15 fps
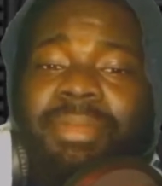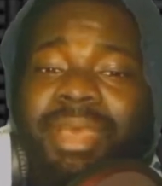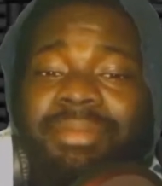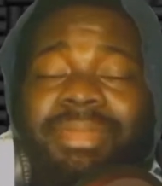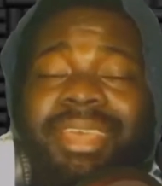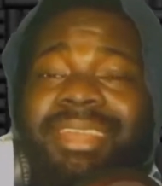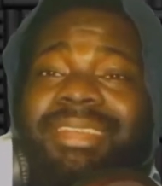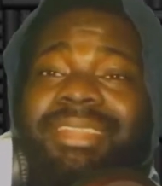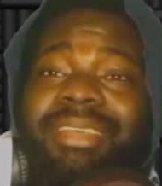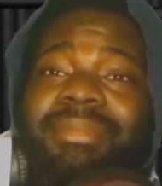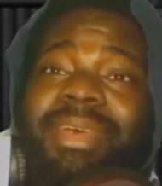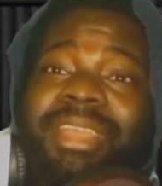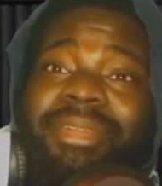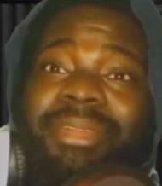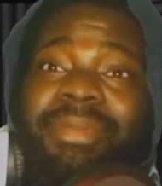I'm not gonna let
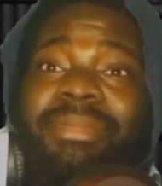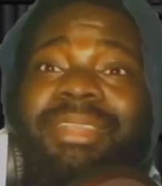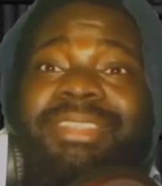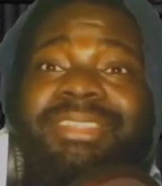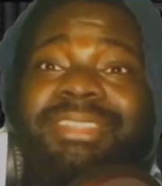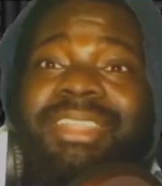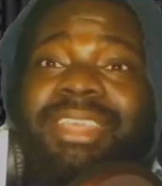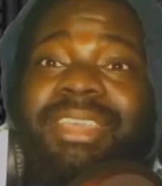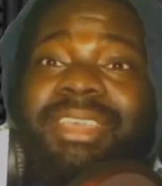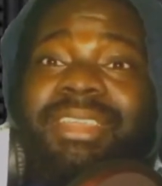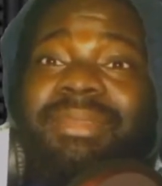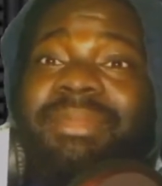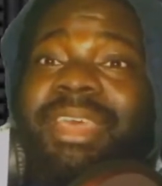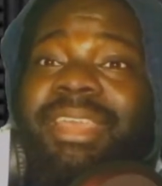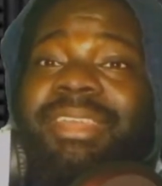my grandmother
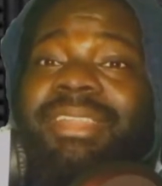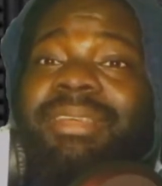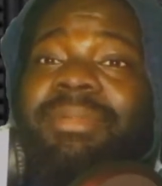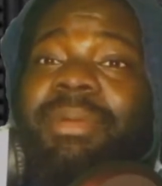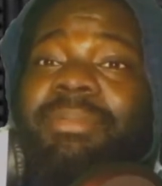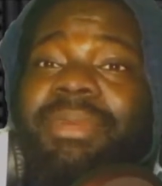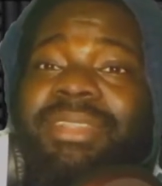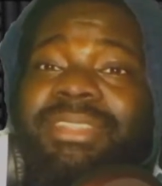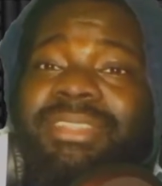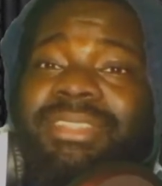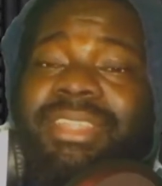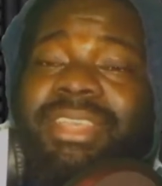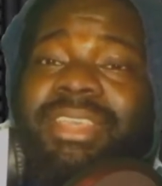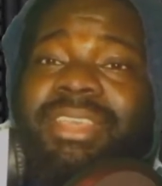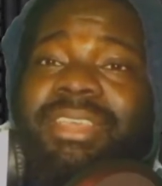stand. I'm not gonna let my mother
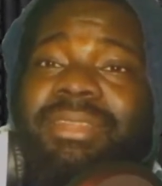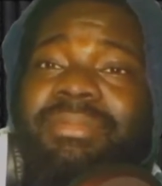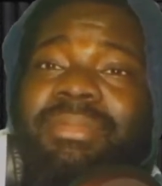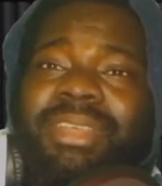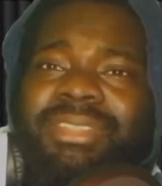stand.